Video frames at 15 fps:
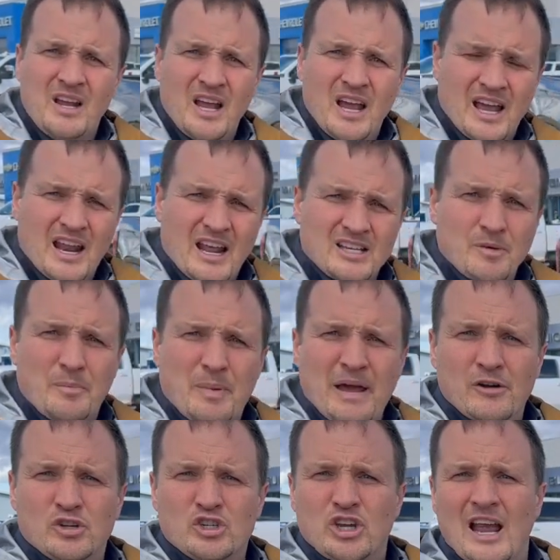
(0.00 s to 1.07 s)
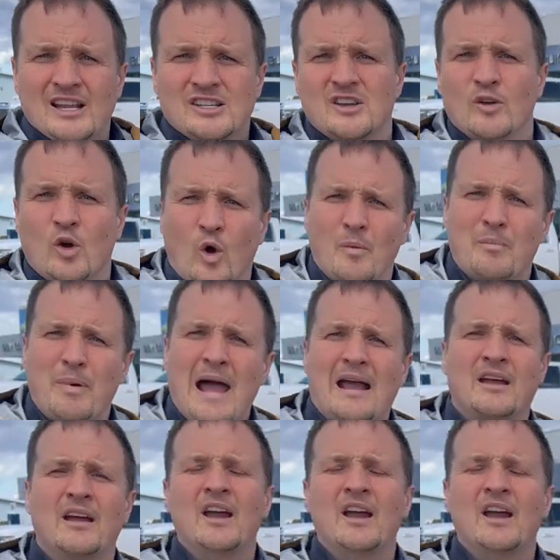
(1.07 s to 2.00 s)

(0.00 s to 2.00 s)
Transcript: it has a better chance of going back